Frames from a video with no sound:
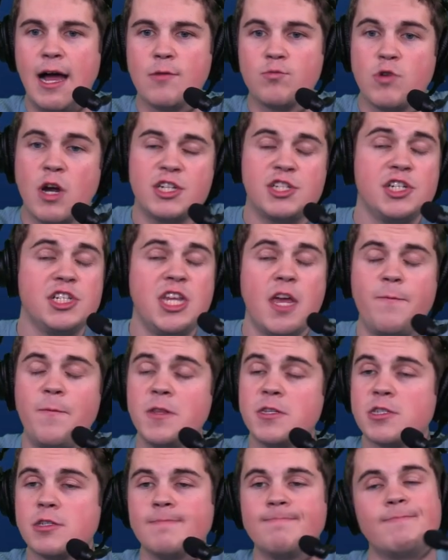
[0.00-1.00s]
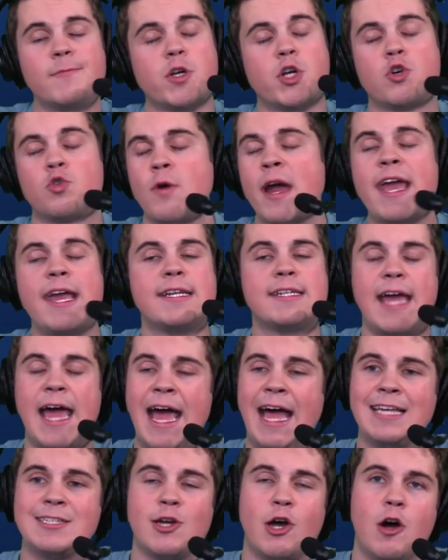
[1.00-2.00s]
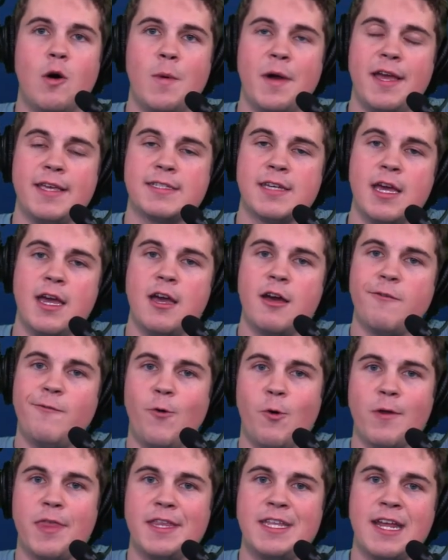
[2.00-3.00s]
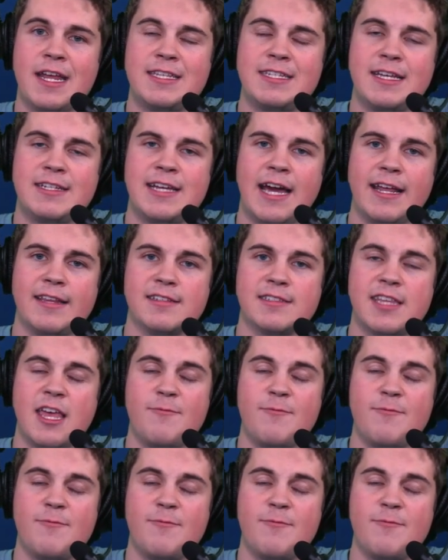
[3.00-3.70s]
Rushing defense, great as always for the Tennessee Titans.